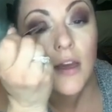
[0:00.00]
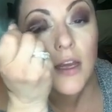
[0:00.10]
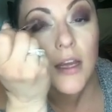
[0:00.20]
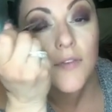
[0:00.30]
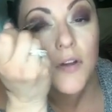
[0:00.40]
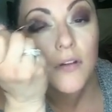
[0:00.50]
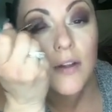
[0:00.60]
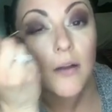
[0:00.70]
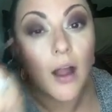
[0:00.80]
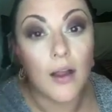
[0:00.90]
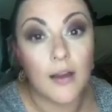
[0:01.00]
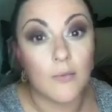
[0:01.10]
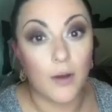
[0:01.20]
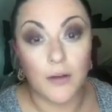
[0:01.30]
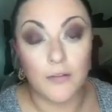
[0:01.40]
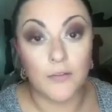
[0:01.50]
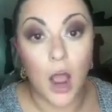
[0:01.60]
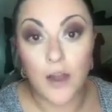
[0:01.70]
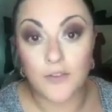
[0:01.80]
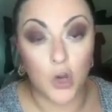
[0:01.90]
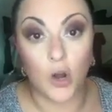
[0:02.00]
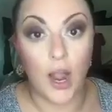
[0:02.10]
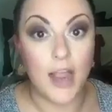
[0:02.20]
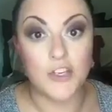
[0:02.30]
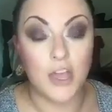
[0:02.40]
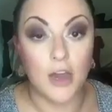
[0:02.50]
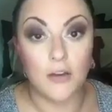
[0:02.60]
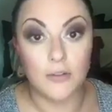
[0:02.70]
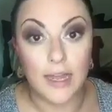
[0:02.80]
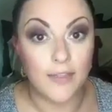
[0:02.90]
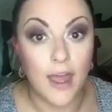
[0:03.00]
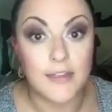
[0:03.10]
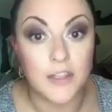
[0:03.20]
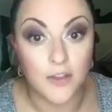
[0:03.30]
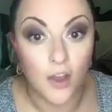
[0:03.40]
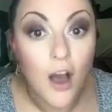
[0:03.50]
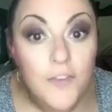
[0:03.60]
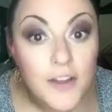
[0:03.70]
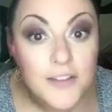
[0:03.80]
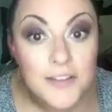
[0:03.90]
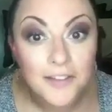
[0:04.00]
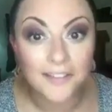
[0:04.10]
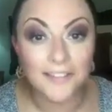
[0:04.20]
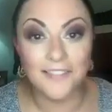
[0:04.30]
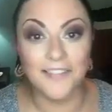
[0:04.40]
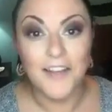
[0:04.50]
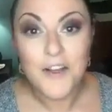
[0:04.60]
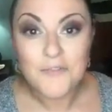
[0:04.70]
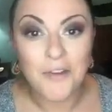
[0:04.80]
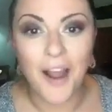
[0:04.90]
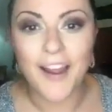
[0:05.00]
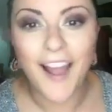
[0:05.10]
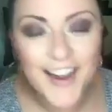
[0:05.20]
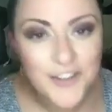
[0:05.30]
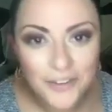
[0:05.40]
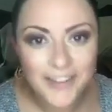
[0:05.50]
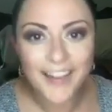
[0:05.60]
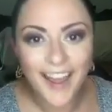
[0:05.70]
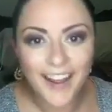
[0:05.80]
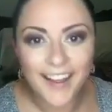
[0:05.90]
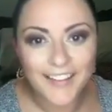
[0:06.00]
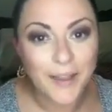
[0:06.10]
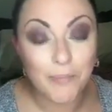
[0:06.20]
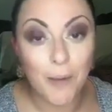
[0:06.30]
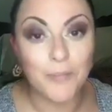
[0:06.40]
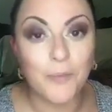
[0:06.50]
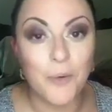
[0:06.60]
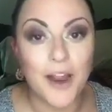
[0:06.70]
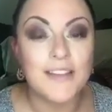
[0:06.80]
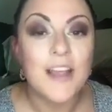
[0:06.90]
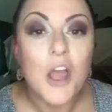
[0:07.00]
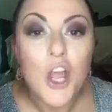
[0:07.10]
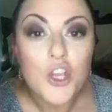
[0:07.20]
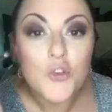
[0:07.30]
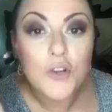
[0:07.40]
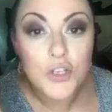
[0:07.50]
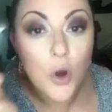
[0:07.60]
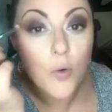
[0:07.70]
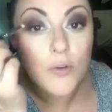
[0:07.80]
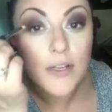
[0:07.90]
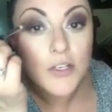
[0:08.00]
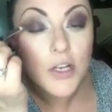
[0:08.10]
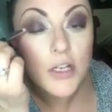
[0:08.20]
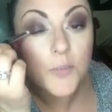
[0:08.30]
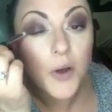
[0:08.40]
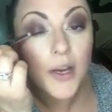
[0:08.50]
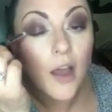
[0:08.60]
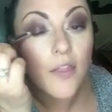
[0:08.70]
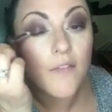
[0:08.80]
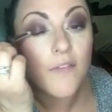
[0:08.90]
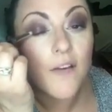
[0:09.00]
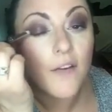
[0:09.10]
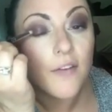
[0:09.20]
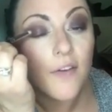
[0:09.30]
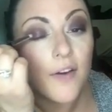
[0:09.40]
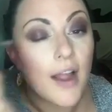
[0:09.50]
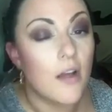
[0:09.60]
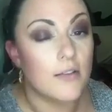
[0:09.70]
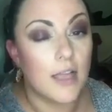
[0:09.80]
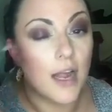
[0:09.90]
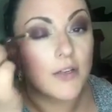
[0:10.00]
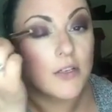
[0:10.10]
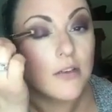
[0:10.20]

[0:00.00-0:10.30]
if you're like, I ain't wearing a dark eyeshadow like that to the office, right? I totally get it. Like, pump the brakes. You could totally just put it on the very, very outside,